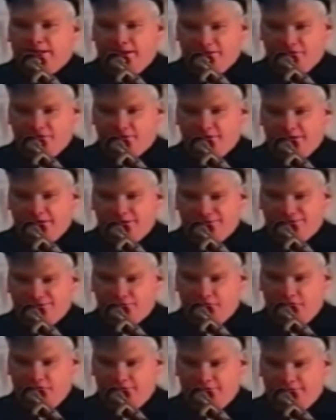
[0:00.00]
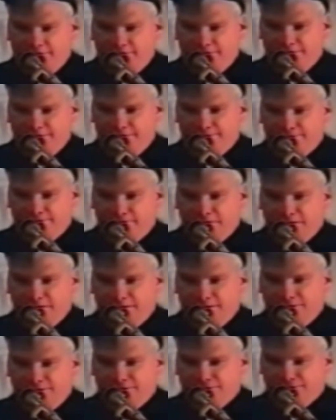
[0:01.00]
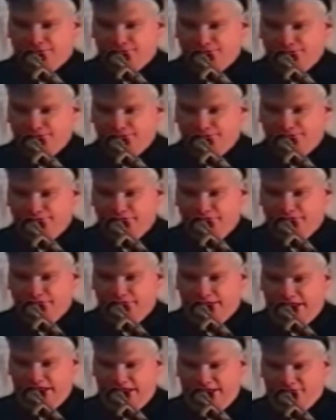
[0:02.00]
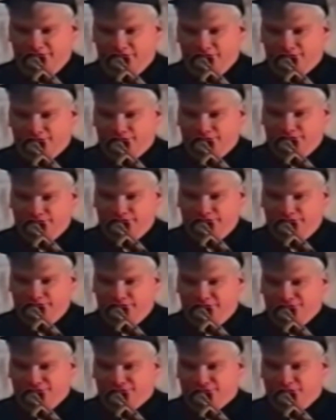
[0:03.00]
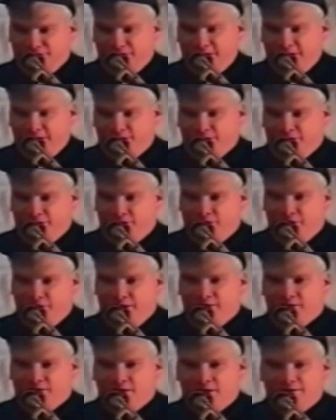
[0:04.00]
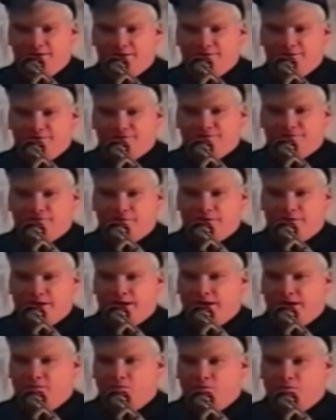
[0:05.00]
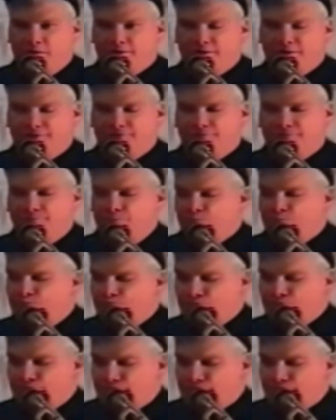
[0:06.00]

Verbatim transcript: alien treaties are often just not even the pieces of paper they're written on. They're just really kind of worthless.